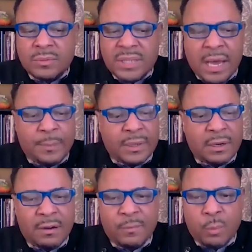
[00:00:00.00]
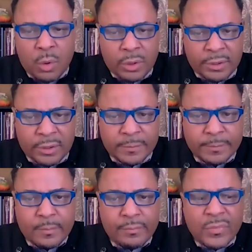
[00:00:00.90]
topic of water,
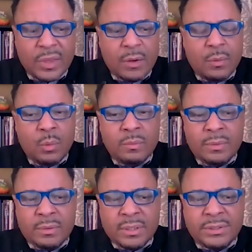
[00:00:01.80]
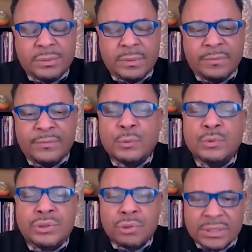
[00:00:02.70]
the
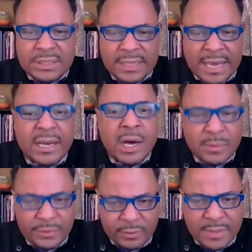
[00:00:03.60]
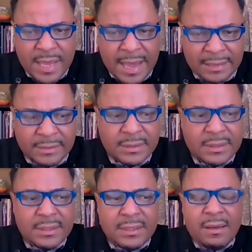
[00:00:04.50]
food sourcing that comes from that,
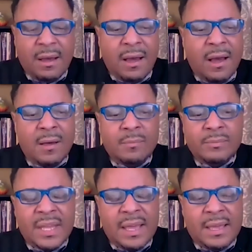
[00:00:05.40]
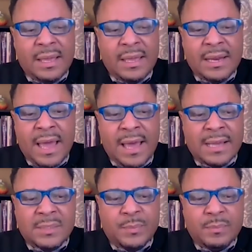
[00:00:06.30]
and
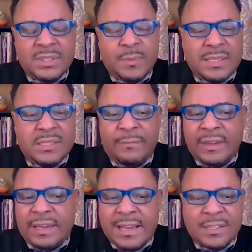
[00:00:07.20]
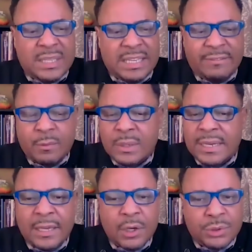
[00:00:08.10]
as specific as even when
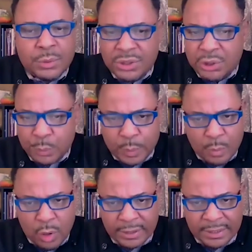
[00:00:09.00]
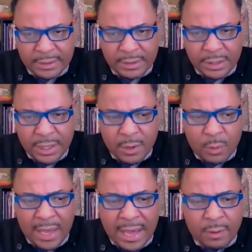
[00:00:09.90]
they go to a supermarket,
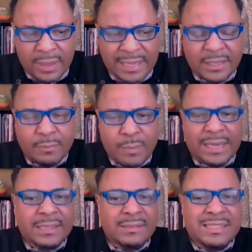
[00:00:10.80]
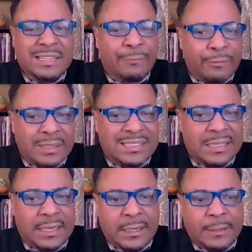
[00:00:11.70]
how they could make a difference
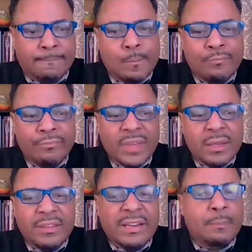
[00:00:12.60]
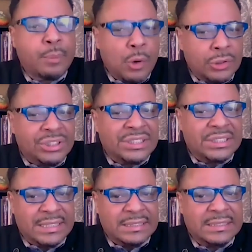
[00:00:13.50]
in their
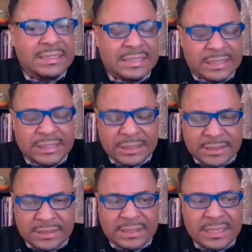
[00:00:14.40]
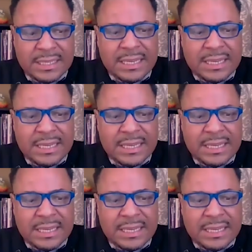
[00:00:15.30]
purchasing decisions.